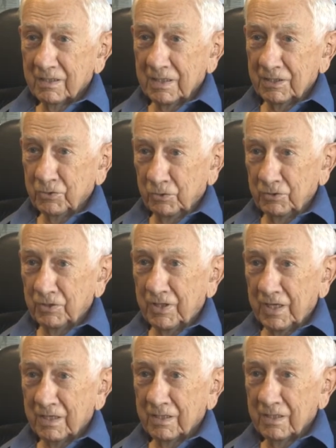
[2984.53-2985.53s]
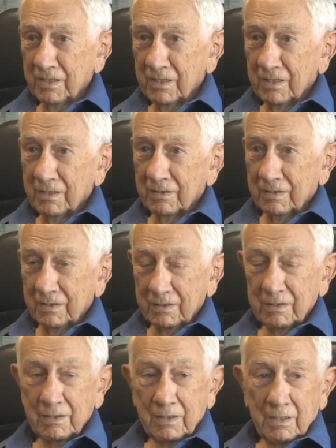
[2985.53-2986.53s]
I told you that, all right.
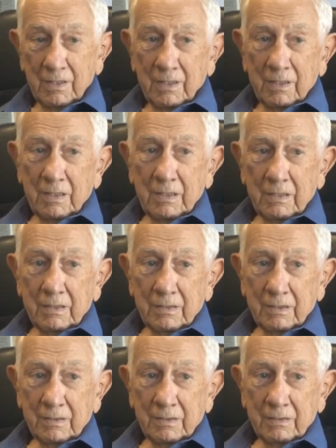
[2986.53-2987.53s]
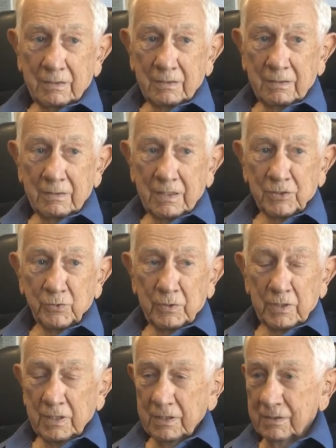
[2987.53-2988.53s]
And, uh, and that's
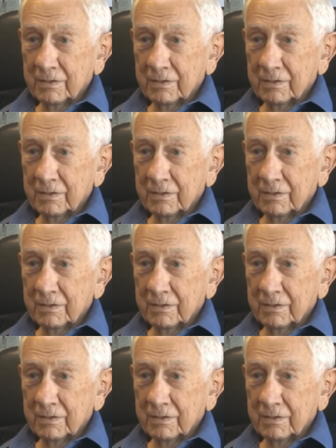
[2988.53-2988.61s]
when I